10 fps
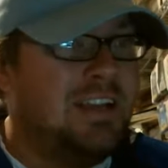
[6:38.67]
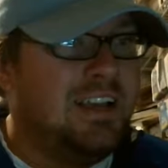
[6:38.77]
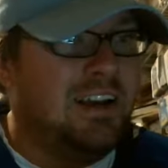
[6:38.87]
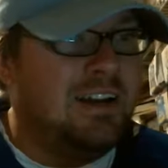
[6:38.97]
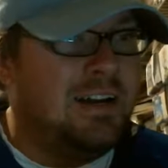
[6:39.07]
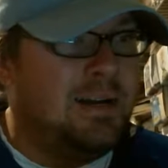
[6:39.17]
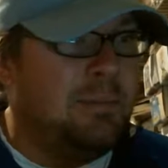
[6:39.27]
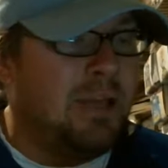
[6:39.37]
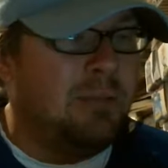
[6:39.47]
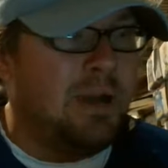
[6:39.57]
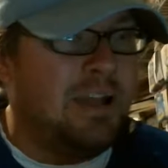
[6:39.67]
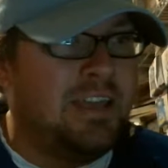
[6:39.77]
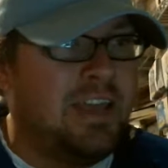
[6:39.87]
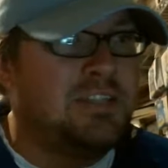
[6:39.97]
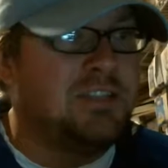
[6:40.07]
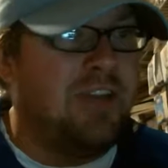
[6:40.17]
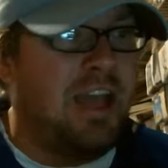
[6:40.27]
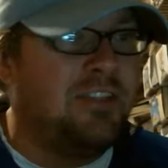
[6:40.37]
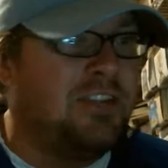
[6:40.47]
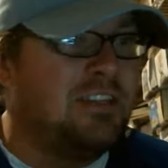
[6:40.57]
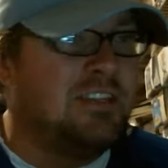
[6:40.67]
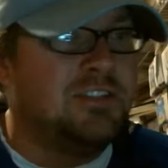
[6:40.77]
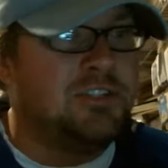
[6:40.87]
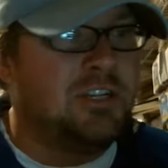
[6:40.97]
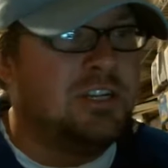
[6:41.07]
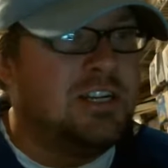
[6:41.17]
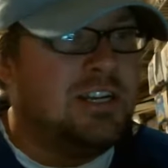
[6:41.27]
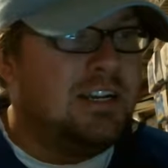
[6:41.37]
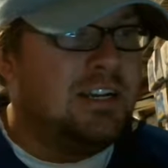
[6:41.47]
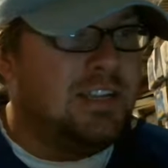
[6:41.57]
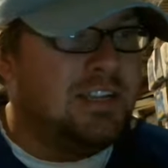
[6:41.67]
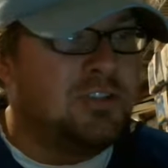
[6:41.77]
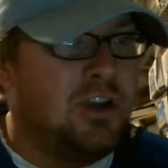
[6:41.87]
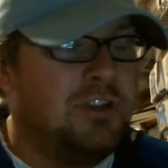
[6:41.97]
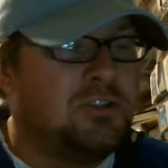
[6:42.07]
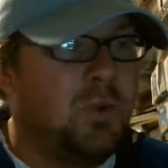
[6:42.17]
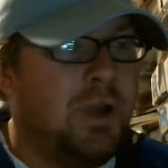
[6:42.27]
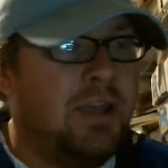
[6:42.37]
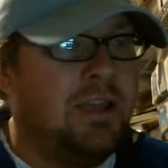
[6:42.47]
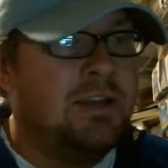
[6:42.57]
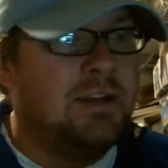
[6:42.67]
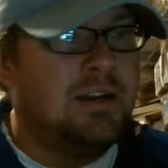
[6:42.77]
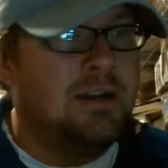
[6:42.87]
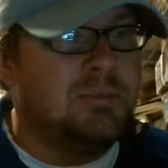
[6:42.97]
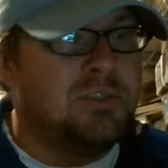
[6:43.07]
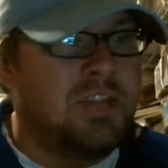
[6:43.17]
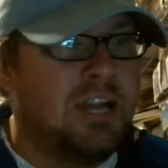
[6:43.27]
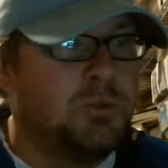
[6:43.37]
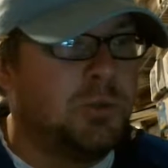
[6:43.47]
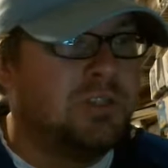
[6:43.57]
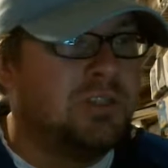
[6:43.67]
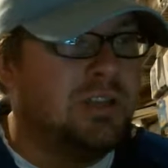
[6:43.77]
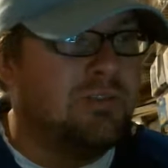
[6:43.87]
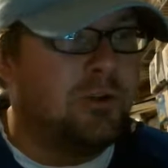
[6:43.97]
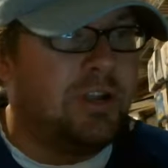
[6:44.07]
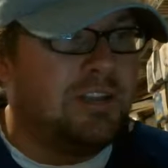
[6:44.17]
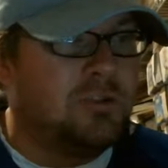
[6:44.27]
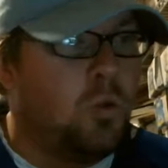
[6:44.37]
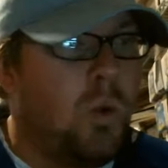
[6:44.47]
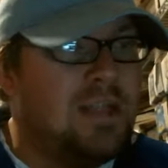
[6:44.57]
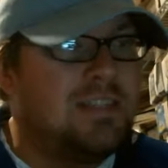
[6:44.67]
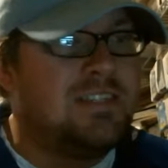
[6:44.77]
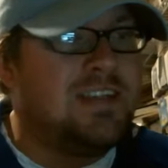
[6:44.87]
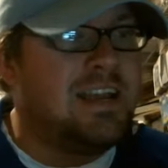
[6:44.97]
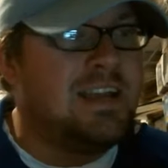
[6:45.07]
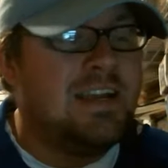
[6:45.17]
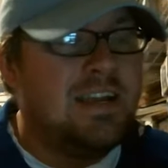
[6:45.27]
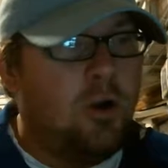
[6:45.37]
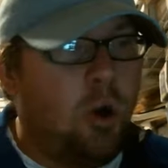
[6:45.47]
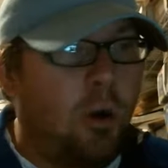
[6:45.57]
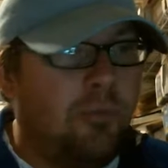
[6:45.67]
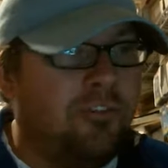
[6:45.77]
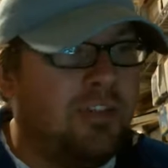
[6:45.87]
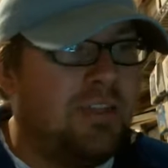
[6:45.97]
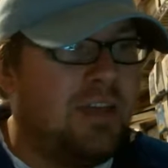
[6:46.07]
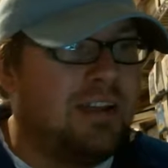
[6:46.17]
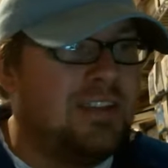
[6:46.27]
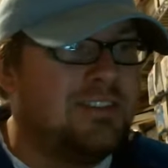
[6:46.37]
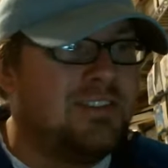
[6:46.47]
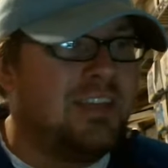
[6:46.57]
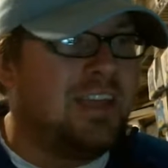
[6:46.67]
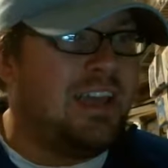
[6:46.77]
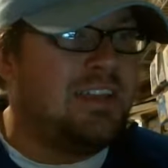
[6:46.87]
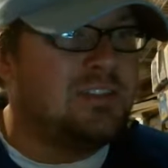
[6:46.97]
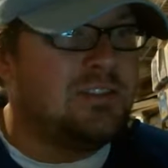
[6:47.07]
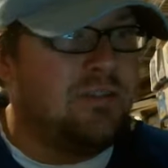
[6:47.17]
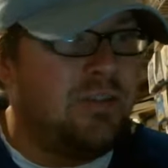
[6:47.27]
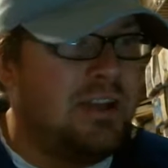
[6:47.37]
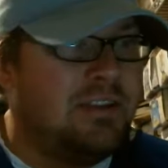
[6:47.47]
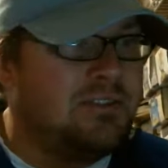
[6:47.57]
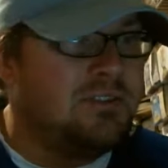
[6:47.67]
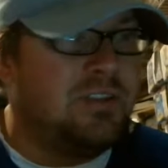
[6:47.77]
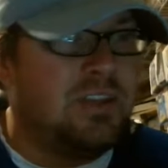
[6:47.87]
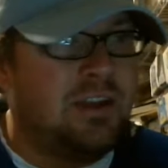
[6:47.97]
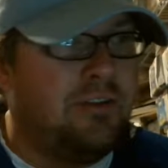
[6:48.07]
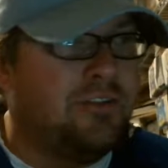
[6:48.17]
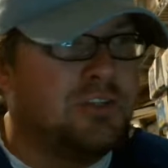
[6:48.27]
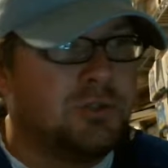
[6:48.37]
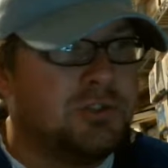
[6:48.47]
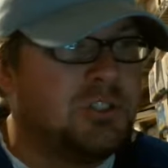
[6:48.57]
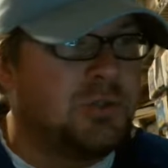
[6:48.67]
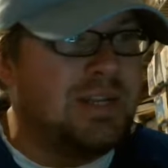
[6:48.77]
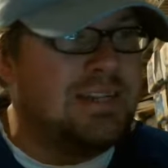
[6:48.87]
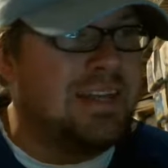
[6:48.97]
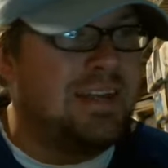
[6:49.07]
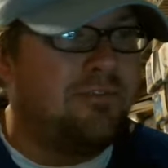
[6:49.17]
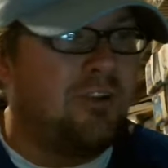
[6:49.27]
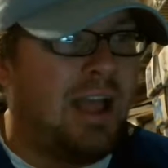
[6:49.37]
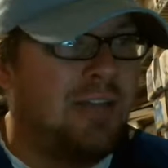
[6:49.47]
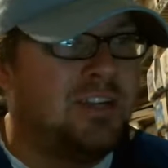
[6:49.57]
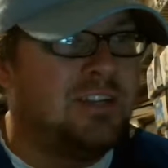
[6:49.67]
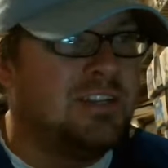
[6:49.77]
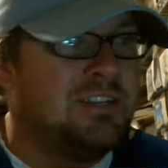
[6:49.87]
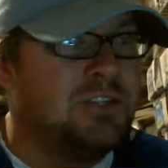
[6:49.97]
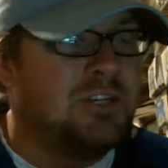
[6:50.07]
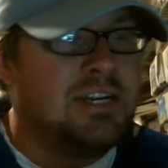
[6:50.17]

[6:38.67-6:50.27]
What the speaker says: and my case of Allen and Ginter is on its way. Scheduled delivery is Wednesday. Hopefully that is the case. That is the official street date for Allen and Ginter.